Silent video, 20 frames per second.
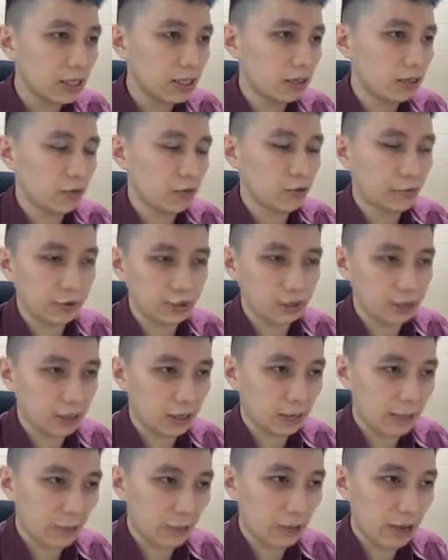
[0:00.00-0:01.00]
So for
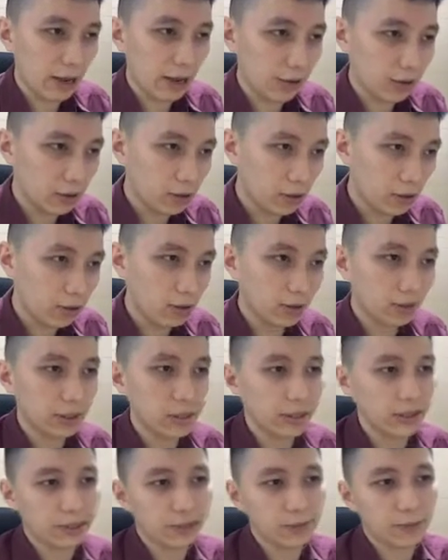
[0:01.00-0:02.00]
example, alcohol
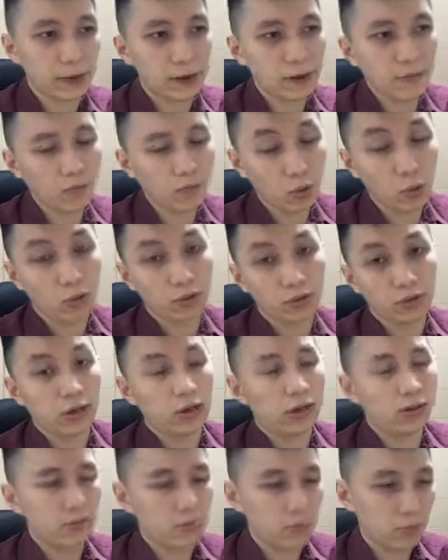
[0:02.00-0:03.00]
can expand more
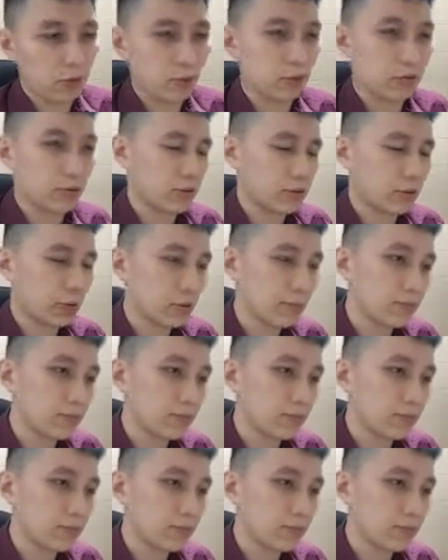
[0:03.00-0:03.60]
than mercury.